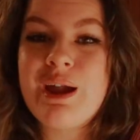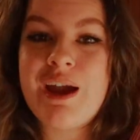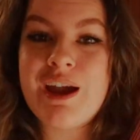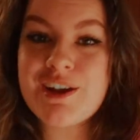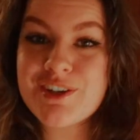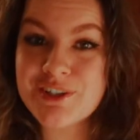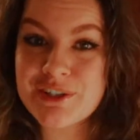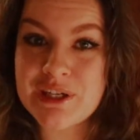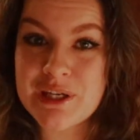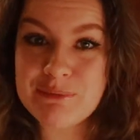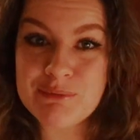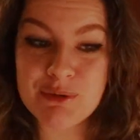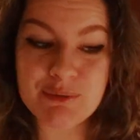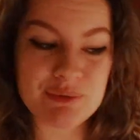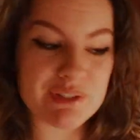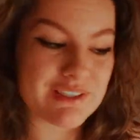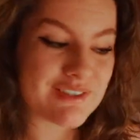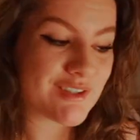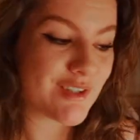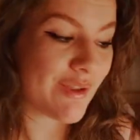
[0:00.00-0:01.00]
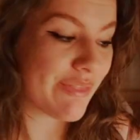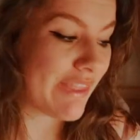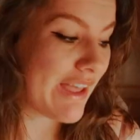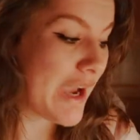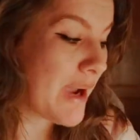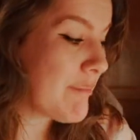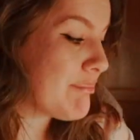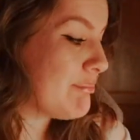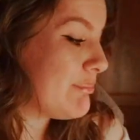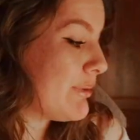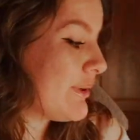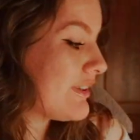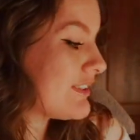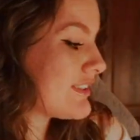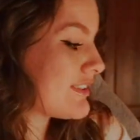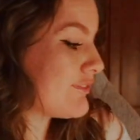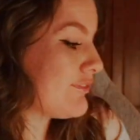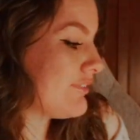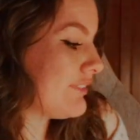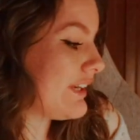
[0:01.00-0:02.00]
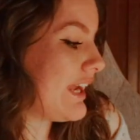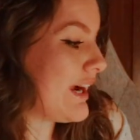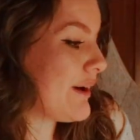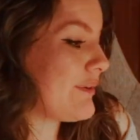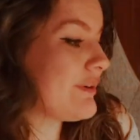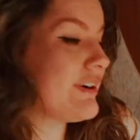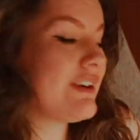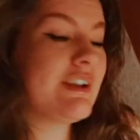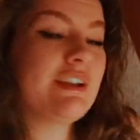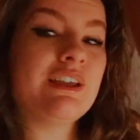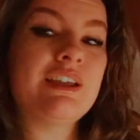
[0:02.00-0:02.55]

I should keep you updated on that but for now